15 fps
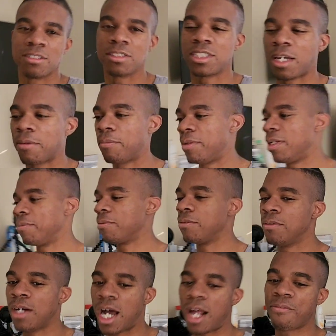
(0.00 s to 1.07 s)
those type of
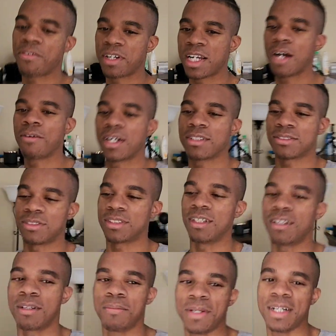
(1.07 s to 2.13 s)
people. I forgot what I was going to
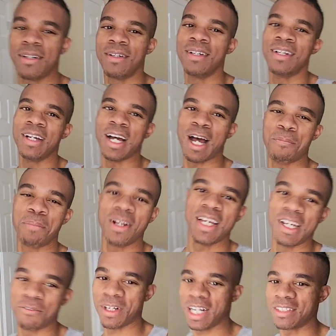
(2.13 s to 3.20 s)
talk about. I
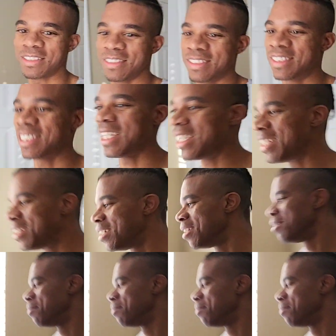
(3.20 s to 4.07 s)
planned what I was going to say,